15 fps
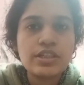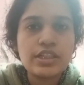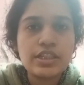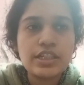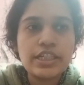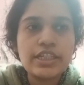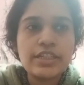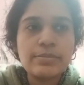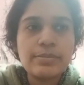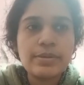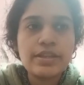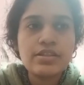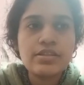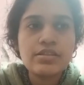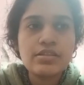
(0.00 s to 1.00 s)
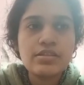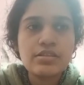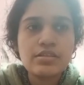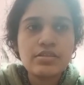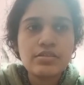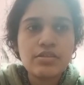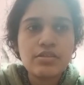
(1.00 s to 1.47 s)
It
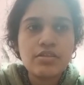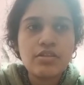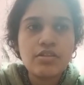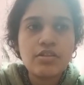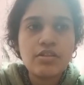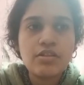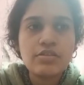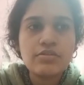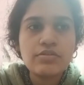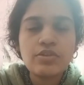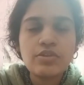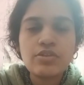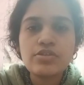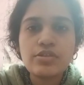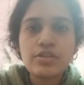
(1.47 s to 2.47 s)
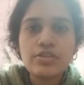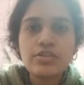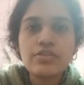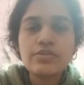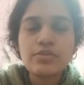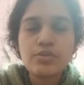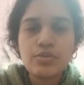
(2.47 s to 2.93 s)
depends on what sort
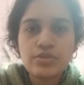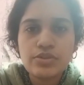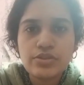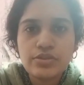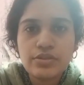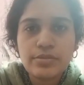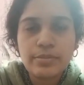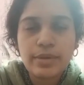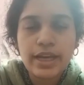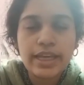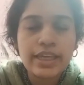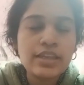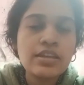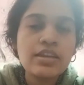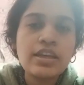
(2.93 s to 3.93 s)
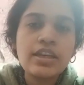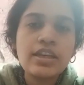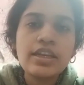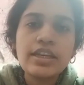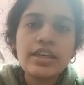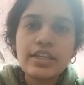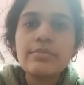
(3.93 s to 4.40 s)
of course you're buying.
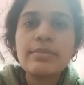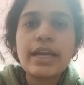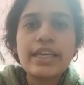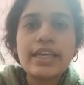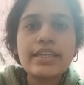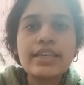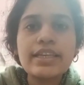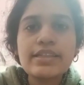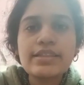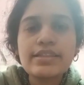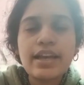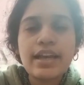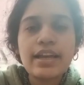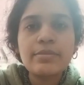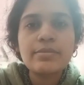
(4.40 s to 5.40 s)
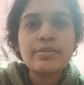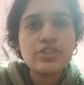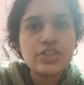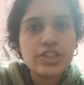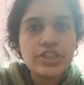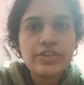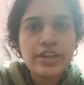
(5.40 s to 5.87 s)
In my case, I am a
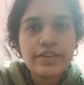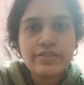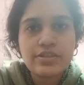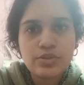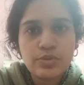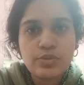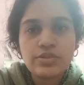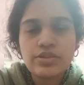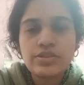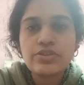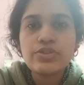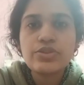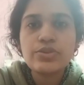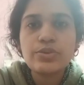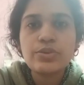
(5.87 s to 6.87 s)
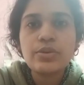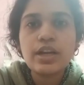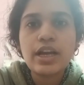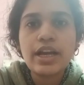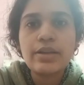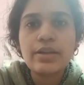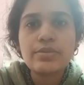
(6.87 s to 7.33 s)
G Drive student, so
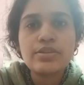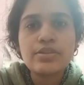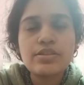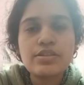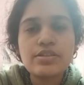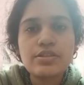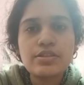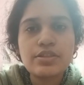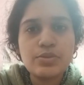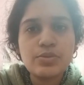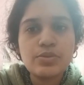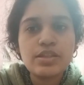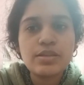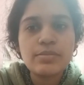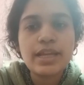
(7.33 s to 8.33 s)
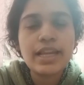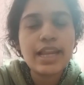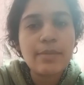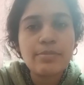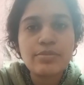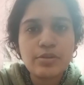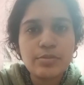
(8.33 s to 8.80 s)
I was using my
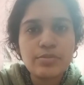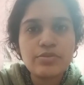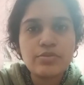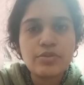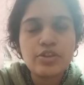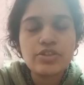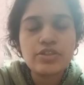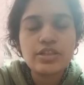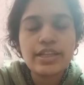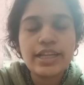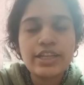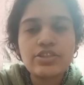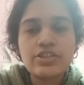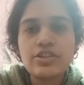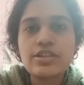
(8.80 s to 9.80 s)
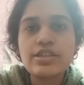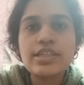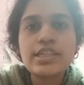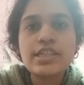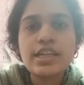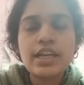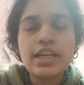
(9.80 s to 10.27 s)
laptop to watch the lectures.
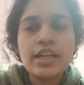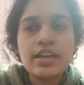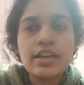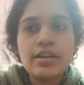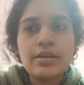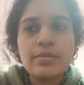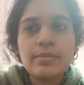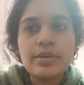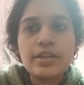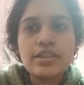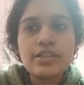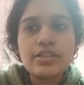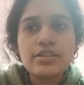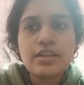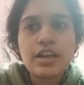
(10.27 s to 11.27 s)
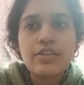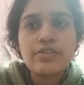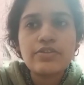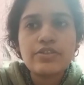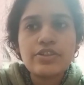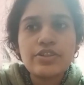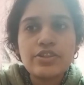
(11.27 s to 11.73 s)
But
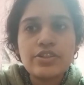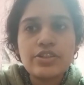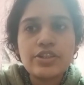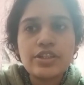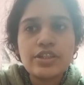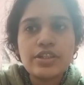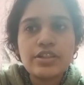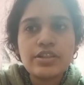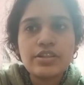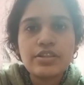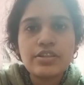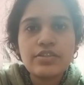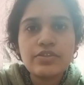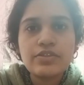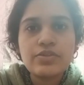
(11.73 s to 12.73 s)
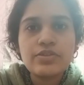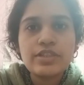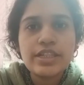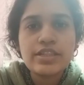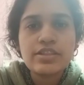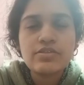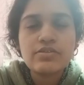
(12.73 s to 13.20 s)
after a few
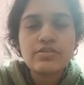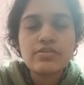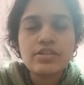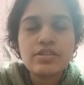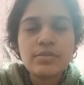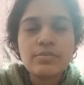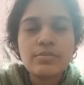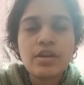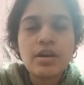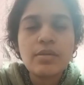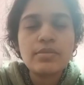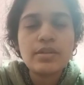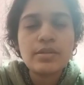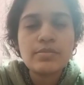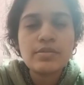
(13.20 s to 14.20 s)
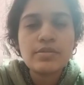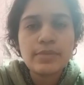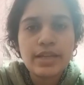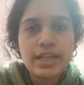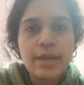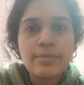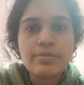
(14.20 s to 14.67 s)
days, due to some problems, my
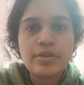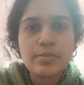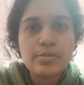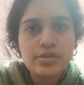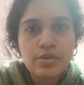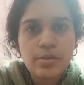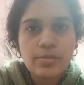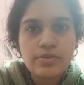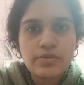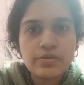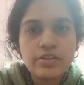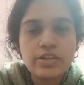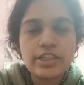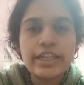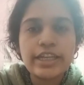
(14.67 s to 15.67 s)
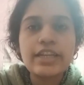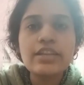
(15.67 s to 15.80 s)
laptop stopped working,